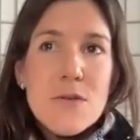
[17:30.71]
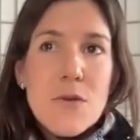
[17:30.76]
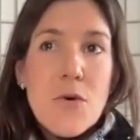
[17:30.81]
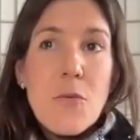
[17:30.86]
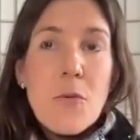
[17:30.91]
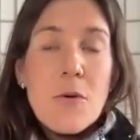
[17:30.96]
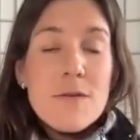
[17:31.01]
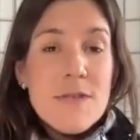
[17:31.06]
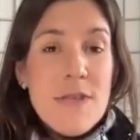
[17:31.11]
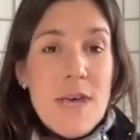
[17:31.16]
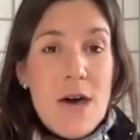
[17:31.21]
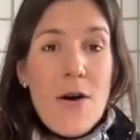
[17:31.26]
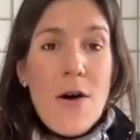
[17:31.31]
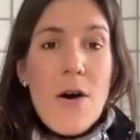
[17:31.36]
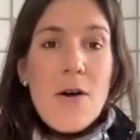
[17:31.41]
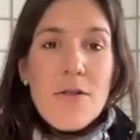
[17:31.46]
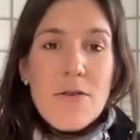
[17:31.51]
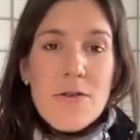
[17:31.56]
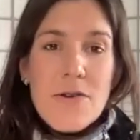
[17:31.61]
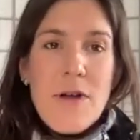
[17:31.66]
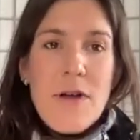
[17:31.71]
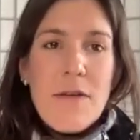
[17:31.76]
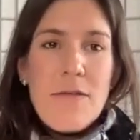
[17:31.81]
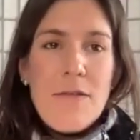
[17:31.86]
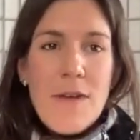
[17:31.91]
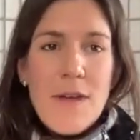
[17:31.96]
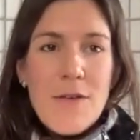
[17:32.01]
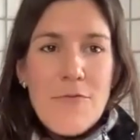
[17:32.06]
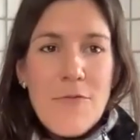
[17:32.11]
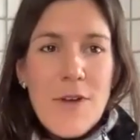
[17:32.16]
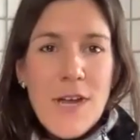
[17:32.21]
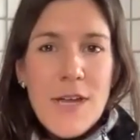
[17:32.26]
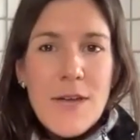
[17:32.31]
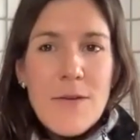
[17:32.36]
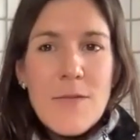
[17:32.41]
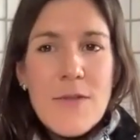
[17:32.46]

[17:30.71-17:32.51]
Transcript: almost that all or nothing, right?